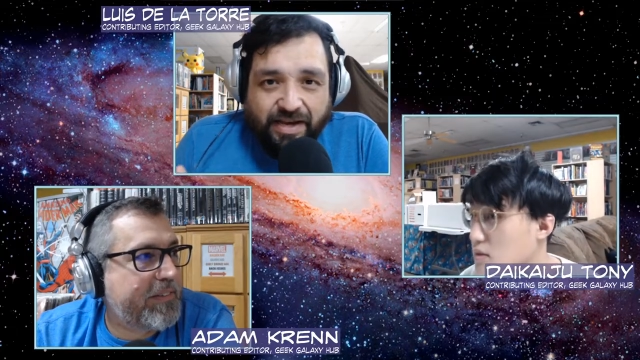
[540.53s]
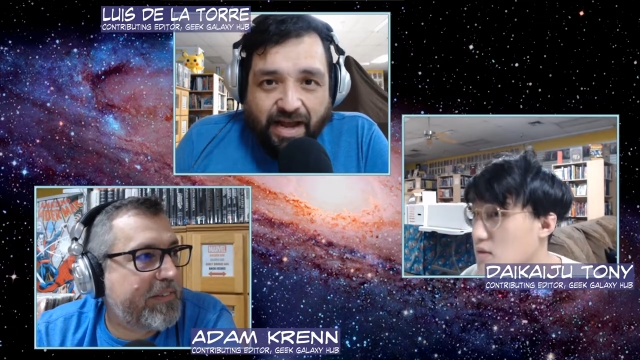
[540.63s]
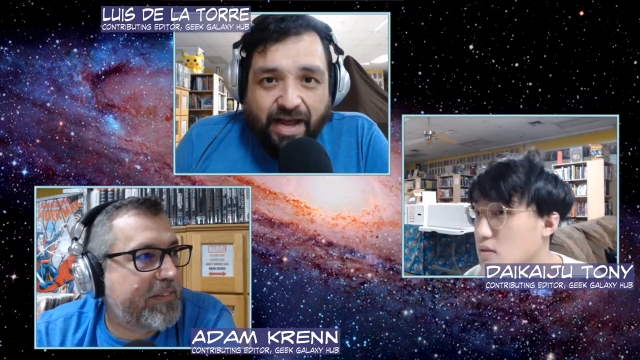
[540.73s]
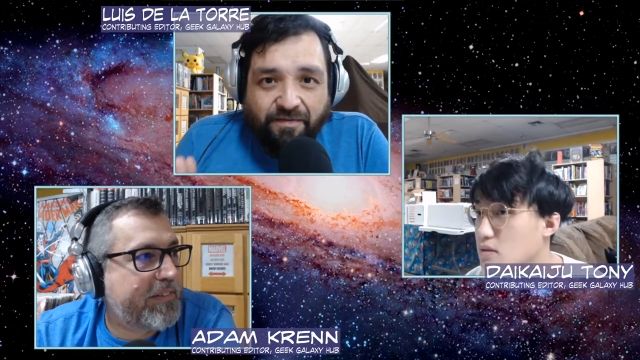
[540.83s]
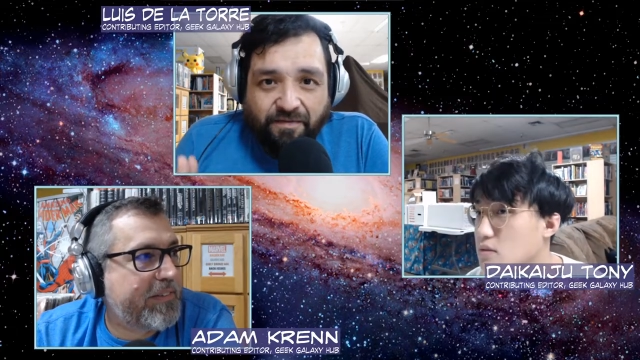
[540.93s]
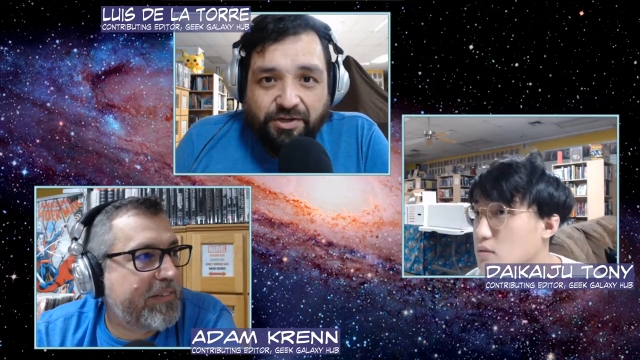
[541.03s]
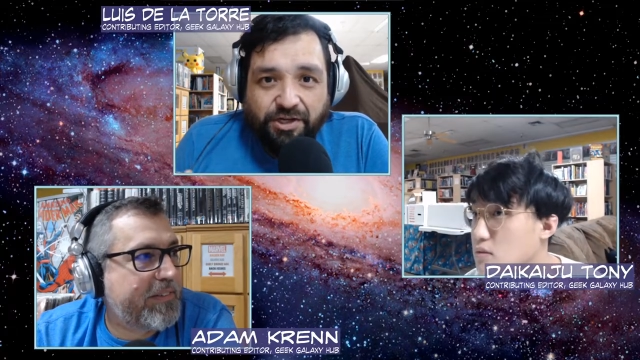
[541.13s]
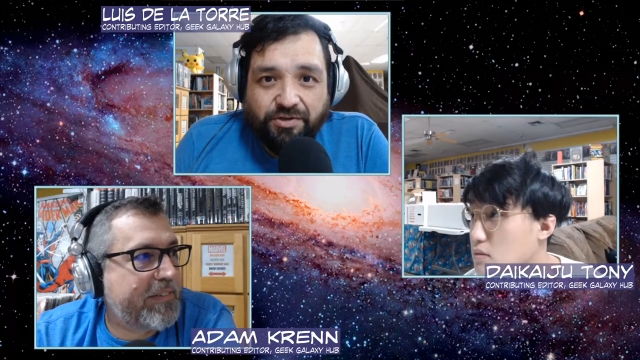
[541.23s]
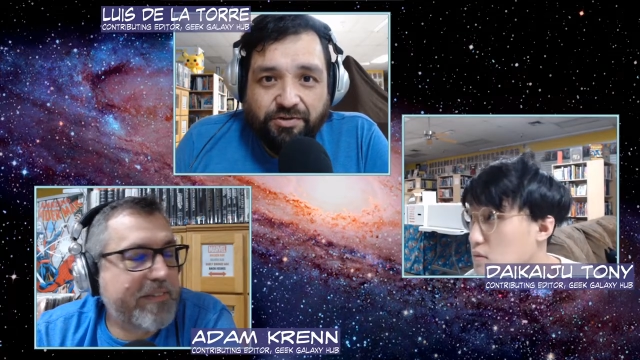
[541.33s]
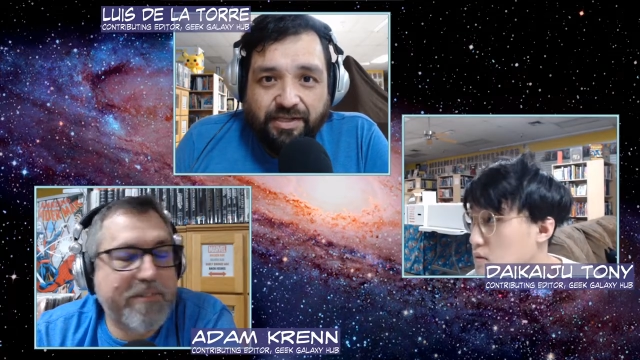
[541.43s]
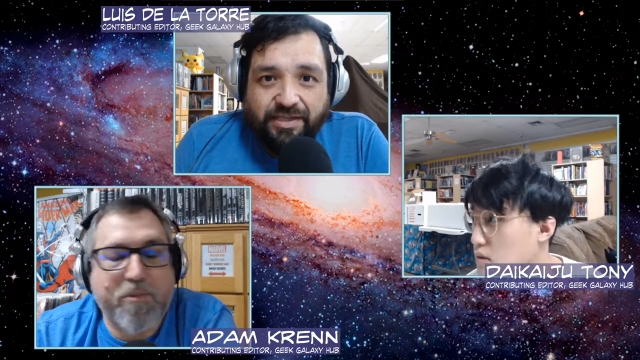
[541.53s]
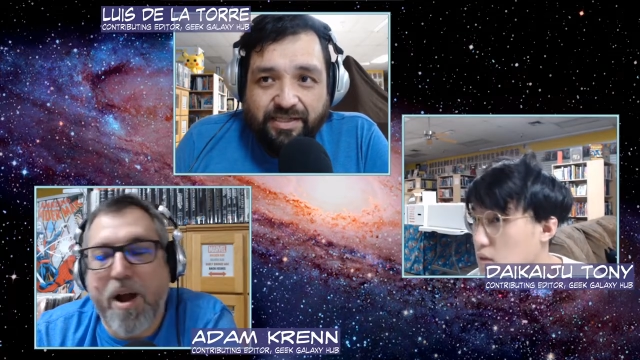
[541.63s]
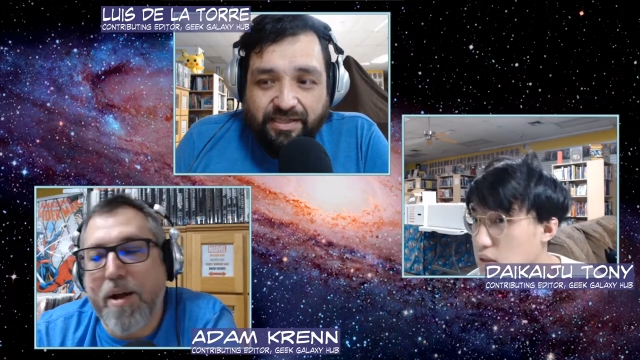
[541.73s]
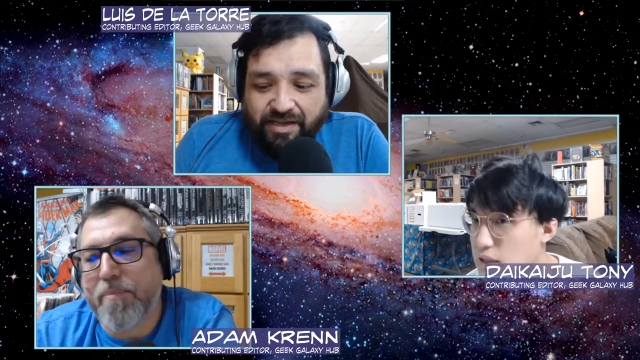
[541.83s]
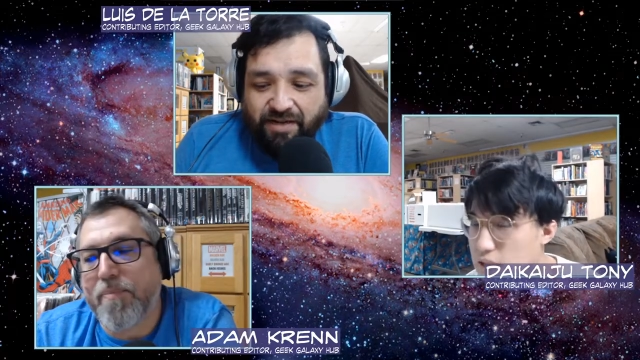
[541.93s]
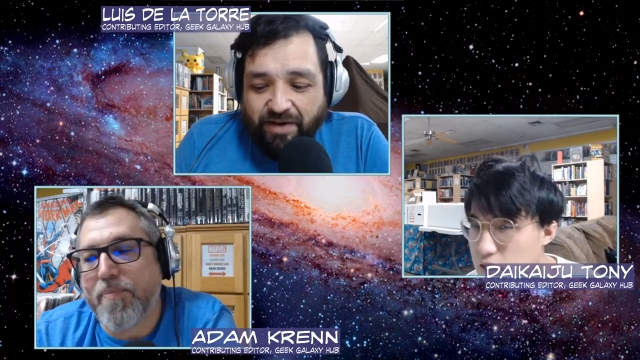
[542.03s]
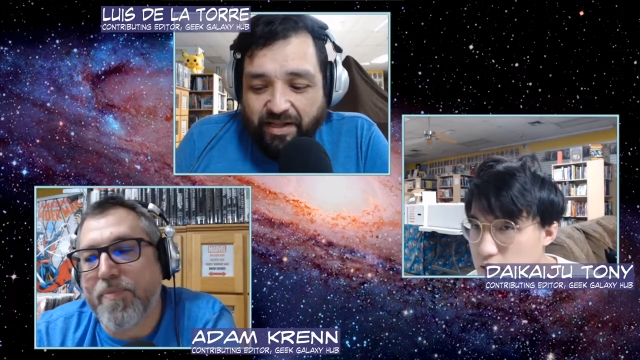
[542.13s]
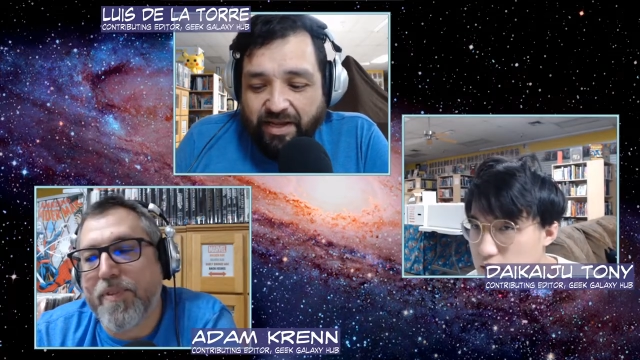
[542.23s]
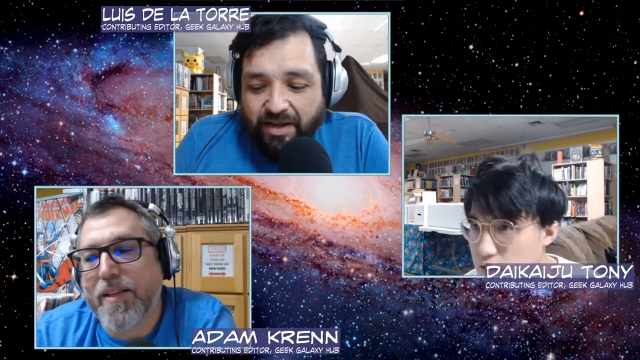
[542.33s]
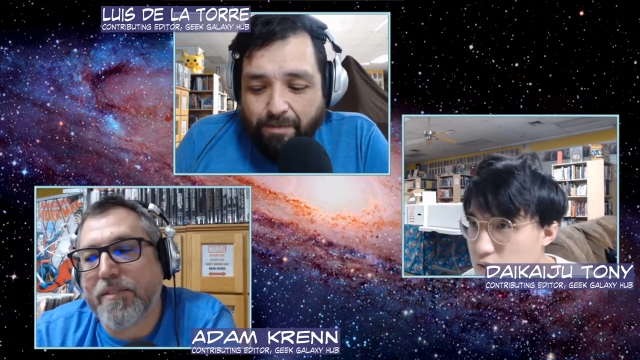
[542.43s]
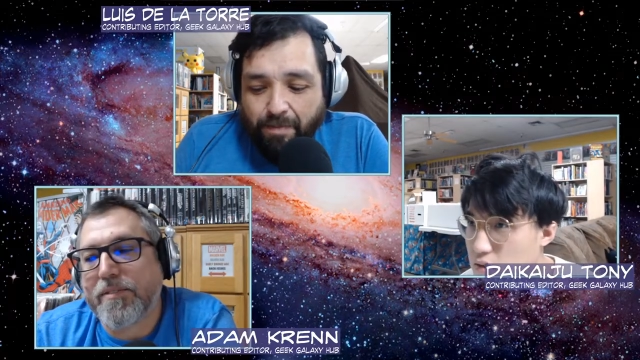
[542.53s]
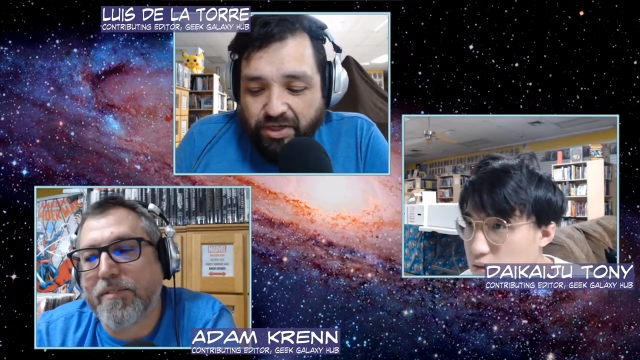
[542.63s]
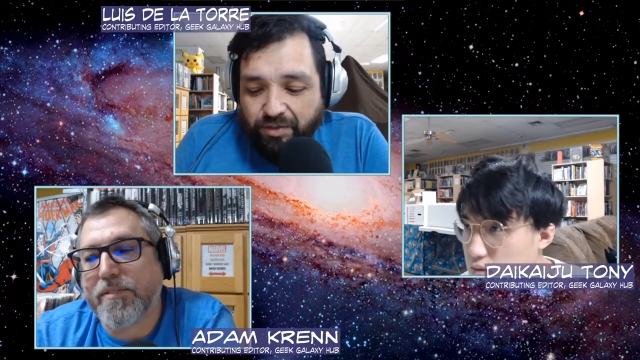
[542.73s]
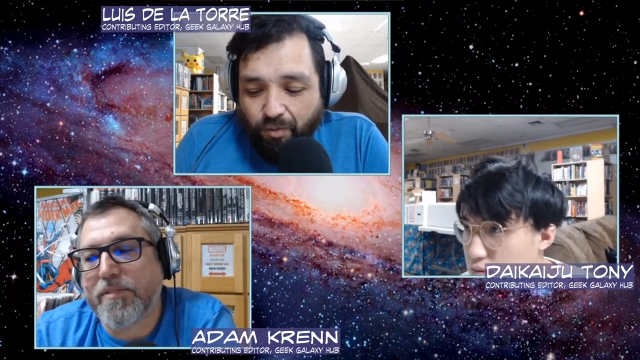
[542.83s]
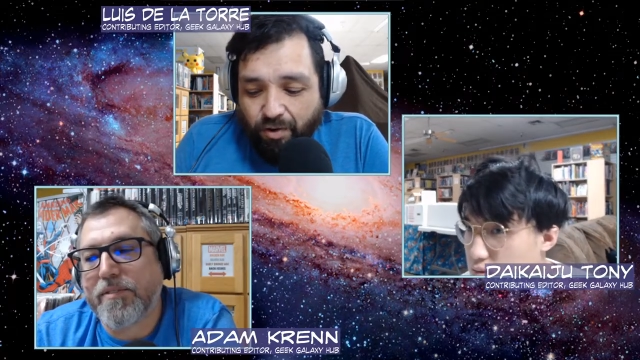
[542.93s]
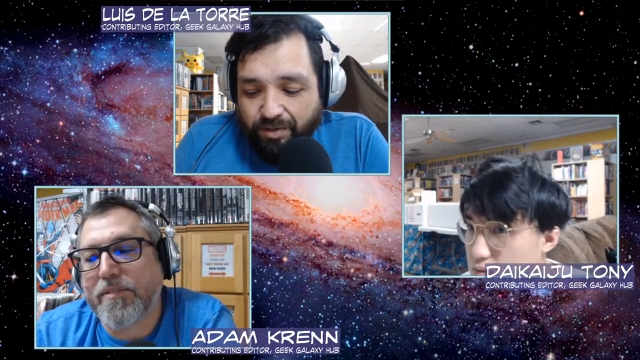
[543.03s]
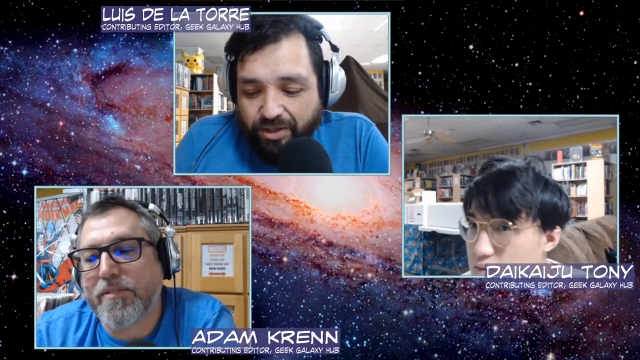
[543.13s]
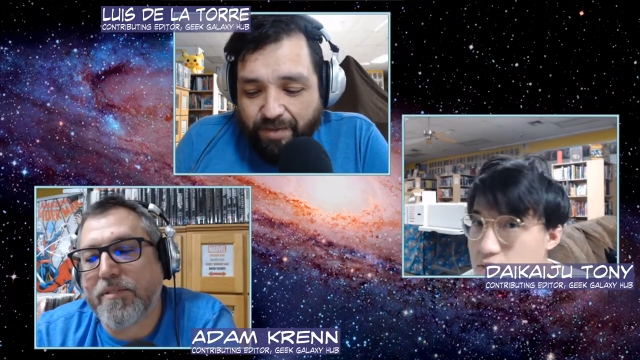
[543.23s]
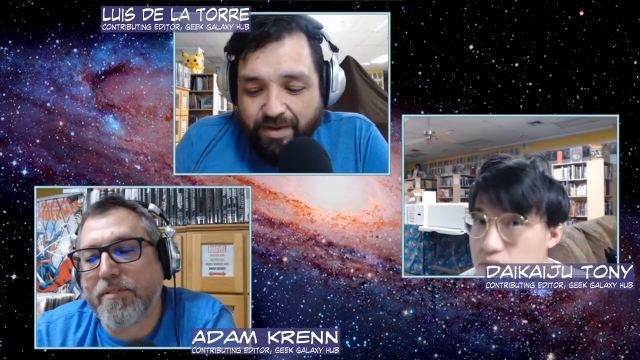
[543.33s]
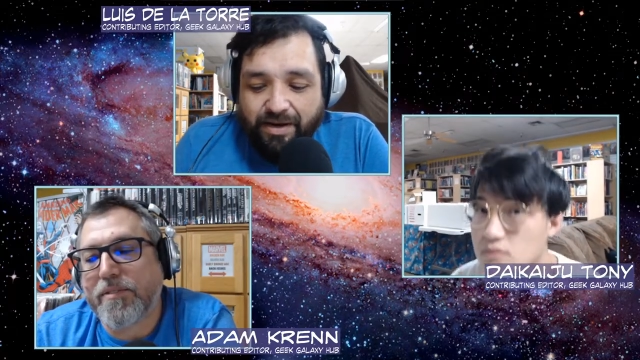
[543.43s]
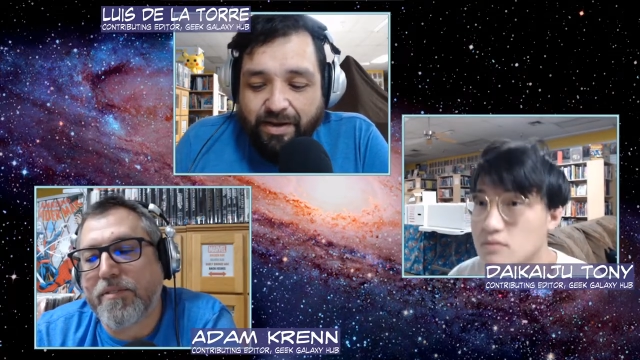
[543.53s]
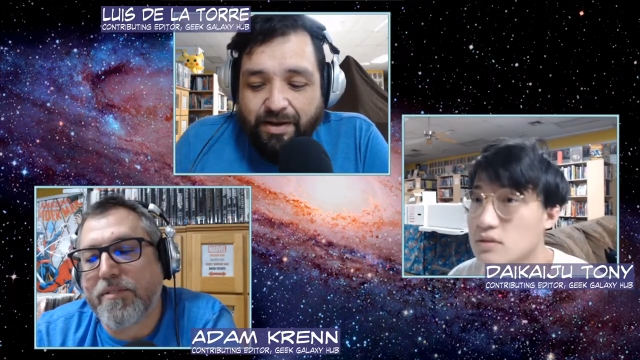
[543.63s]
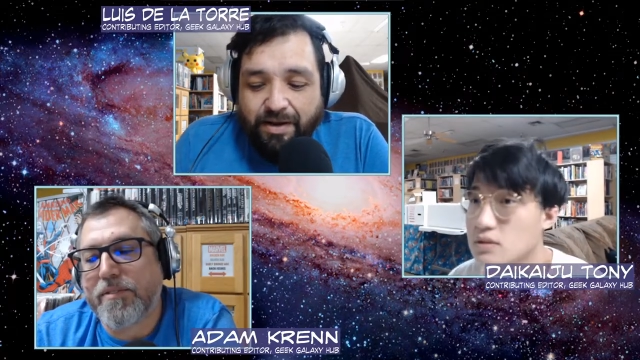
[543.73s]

Speaker 1: not for children, this right. is definitely a much more. I mean,